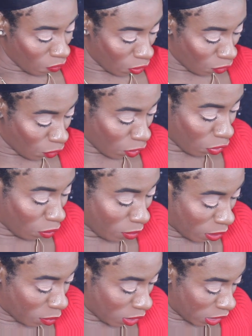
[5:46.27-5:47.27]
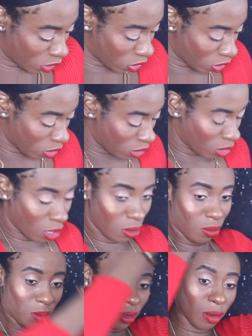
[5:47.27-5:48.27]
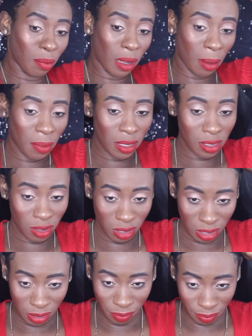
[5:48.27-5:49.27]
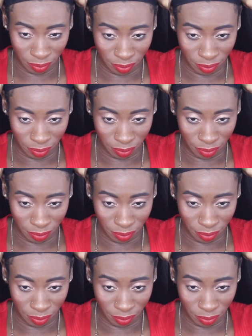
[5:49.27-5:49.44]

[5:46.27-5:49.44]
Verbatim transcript: for further manipulation. So I'll pop this on.